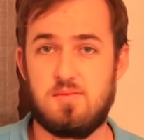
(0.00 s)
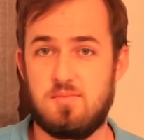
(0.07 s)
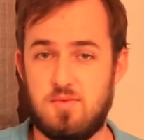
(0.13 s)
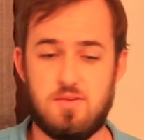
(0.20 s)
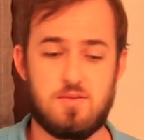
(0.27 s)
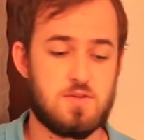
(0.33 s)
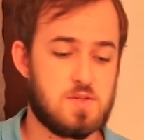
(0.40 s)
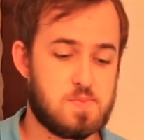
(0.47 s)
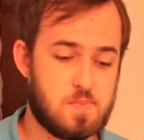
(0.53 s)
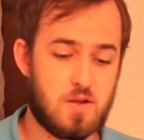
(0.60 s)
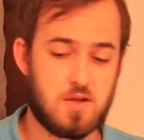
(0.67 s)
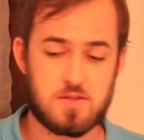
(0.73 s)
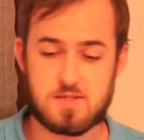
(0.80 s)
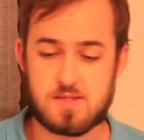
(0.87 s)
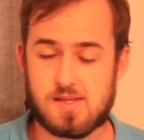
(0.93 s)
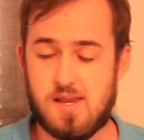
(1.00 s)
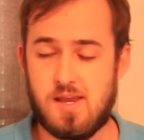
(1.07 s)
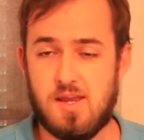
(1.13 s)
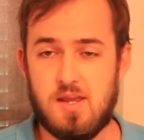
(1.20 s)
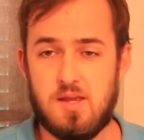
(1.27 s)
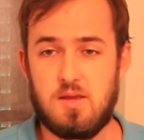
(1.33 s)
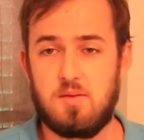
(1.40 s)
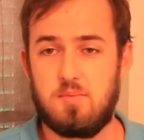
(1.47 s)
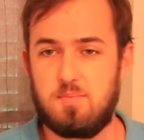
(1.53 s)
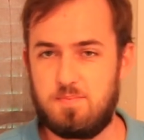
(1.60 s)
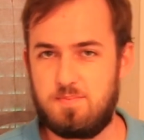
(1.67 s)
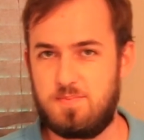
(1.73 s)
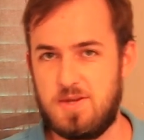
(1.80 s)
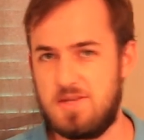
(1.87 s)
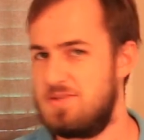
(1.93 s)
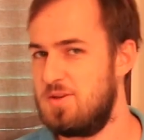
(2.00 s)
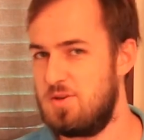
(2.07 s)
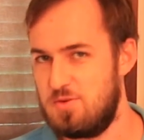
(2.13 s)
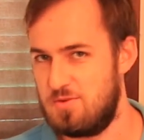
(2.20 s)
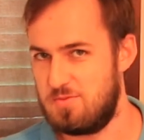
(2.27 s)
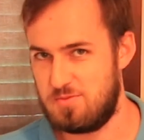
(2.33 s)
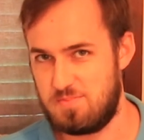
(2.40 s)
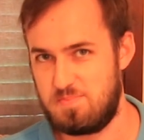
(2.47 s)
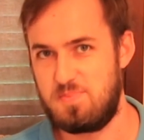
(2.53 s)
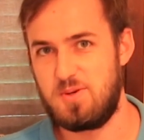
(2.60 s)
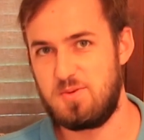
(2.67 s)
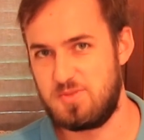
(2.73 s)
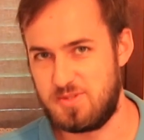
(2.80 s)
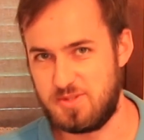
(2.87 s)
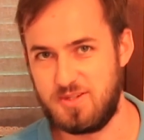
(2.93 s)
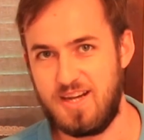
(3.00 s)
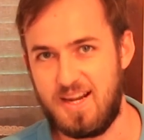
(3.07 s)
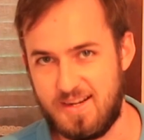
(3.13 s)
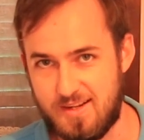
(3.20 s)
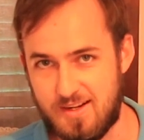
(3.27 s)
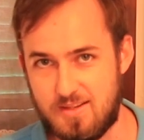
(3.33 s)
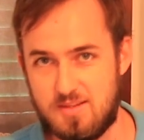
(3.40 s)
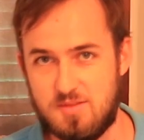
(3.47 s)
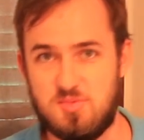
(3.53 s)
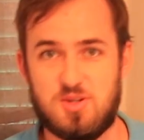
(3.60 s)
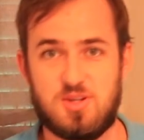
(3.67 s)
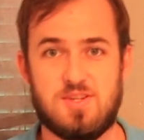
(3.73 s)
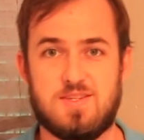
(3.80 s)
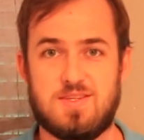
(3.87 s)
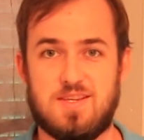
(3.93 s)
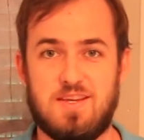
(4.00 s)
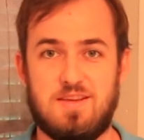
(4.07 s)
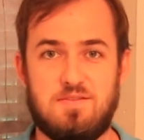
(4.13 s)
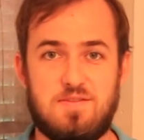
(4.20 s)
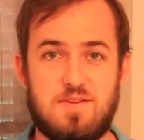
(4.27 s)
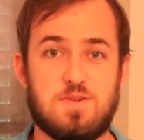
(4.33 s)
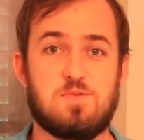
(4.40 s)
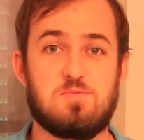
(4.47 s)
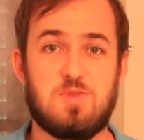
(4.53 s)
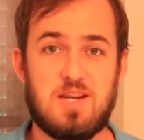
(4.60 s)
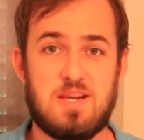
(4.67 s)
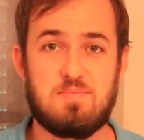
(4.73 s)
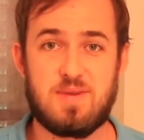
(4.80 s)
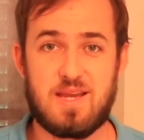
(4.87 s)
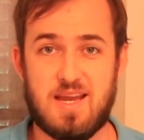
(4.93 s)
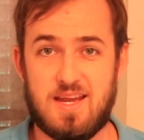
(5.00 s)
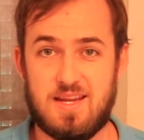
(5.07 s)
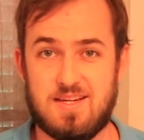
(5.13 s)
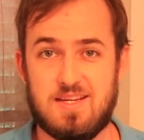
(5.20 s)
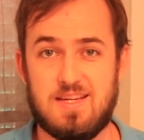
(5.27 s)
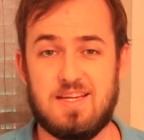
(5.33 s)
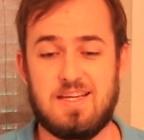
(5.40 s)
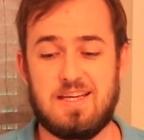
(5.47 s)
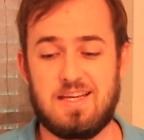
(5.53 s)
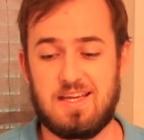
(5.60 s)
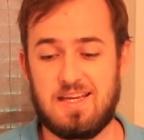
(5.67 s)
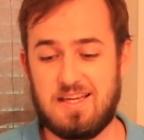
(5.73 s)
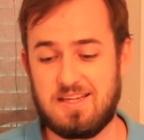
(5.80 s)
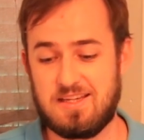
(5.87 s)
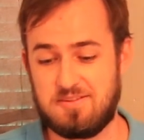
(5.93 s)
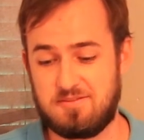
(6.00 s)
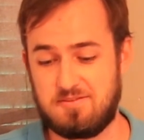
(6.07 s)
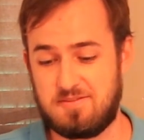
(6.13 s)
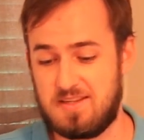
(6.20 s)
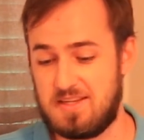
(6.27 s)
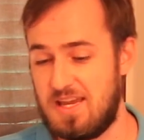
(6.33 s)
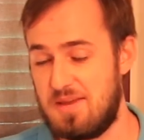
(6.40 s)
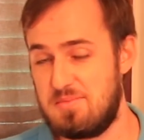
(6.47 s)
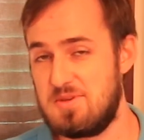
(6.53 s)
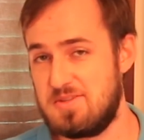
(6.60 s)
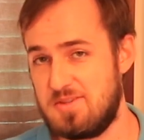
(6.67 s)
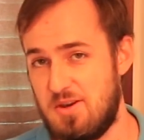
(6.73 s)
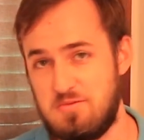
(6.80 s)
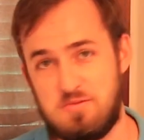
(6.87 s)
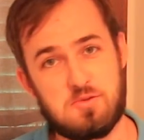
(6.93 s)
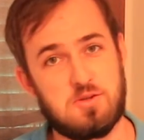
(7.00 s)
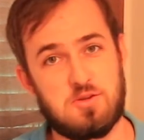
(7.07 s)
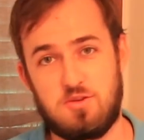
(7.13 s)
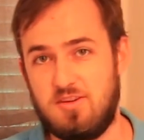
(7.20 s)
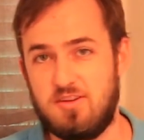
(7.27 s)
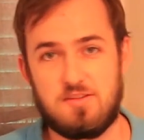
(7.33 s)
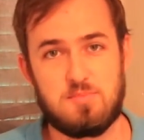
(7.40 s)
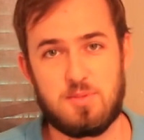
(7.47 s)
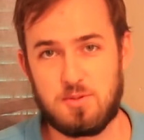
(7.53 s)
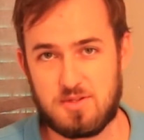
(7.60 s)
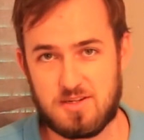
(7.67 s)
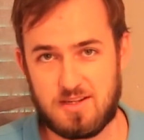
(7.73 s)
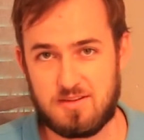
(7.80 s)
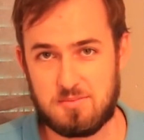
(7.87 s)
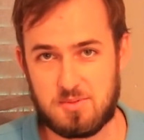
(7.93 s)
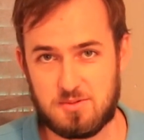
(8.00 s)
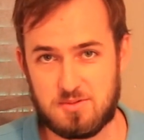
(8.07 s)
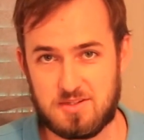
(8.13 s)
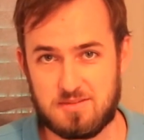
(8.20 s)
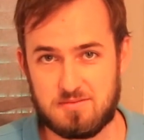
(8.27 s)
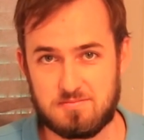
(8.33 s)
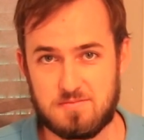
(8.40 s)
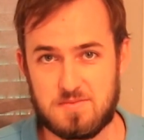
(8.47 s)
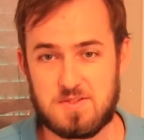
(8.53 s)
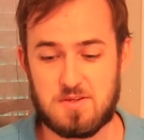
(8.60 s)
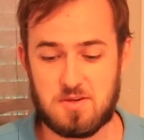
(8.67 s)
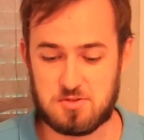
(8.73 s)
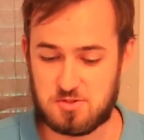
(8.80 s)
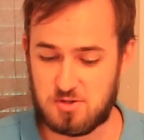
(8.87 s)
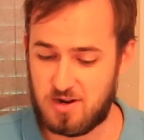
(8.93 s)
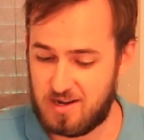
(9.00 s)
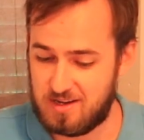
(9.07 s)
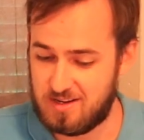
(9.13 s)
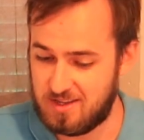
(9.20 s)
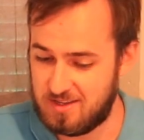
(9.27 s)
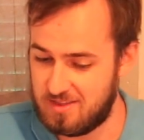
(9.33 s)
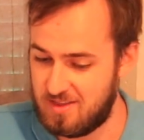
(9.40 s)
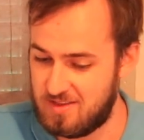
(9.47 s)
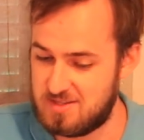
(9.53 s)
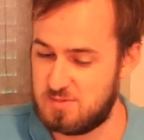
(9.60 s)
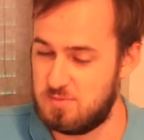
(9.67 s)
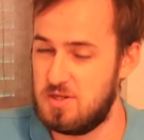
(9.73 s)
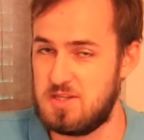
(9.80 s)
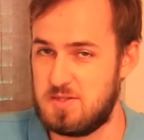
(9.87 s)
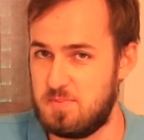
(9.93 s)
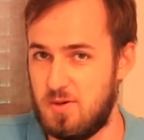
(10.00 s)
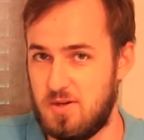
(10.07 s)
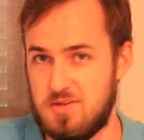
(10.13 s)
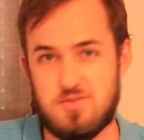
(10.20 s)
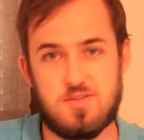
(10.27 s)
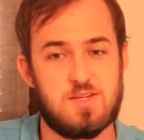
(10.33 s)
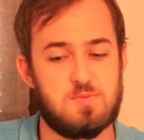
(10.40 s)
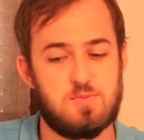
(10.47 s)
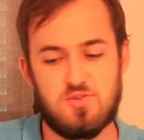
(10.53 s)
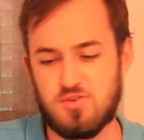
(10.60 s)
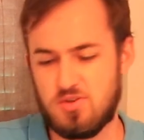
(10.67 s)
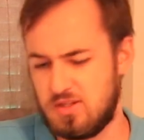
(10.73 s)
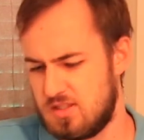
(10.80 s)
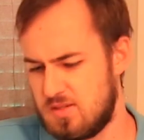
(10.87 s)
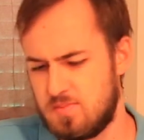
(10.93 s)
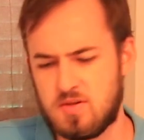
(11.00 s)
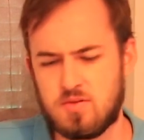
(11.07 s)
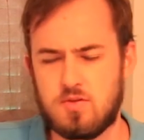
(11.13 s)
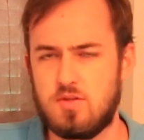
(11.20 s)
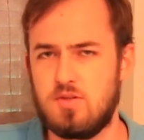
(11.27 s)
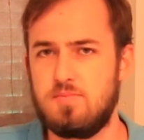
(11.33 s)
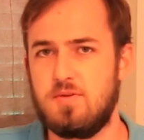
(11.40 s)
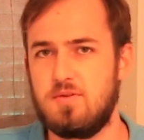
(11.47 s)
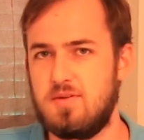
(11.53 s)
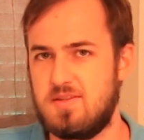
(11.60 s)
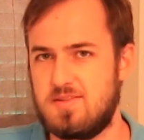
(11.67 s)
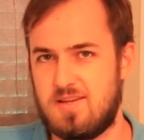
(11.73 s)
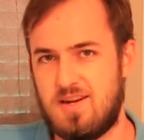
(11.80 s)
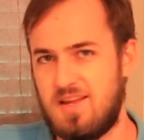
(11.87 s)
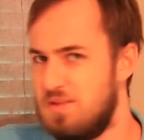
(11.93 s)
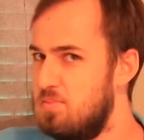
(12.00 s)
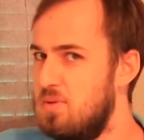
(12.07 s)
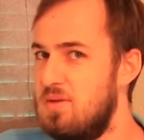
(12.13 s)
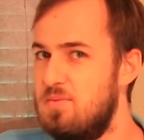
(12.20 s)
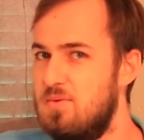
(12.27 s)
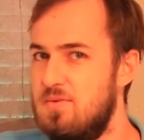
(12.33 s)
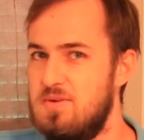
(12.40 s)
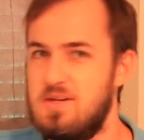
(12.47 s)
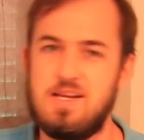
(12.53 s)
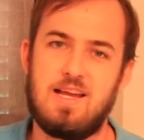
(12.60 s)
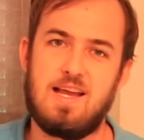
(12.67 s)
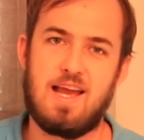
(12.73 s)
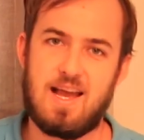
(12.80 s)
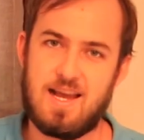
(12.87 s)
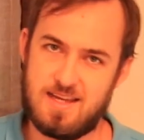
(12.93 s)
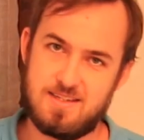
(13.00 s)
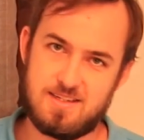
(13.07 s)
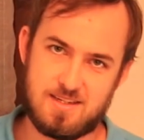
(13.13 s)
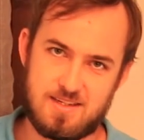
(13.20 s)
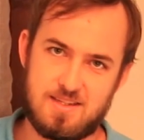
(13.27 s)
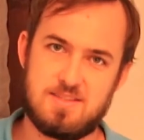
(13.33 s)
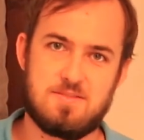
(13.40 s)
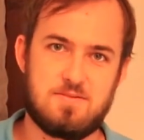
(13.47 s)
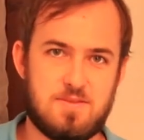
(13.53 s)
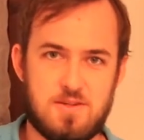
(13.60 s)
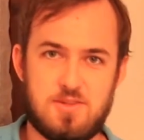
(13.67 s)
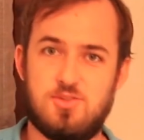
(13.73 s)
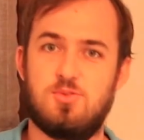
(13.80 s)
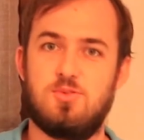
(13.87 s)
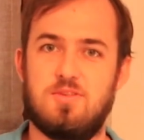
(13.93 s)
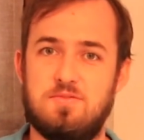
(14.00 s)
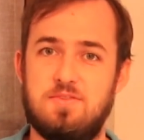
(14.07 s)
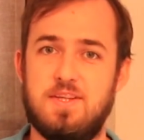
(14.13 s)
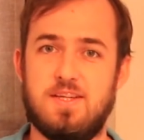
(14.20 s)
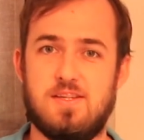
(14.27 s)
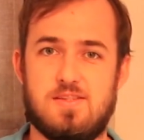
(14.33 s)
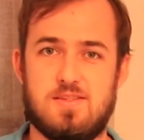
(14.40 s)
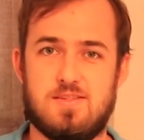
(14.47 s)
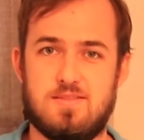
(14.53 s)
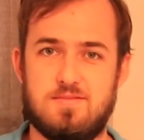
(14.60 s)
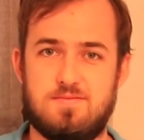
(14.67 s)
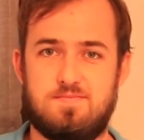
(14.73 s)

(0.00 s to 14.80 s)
them on those spots. But don't build too late either, because it feels really bad if the game is over and you could have built another building. So try and hit that sweet spot just when you get to build all your buildings and other people aren't going to get to finish all of theirs.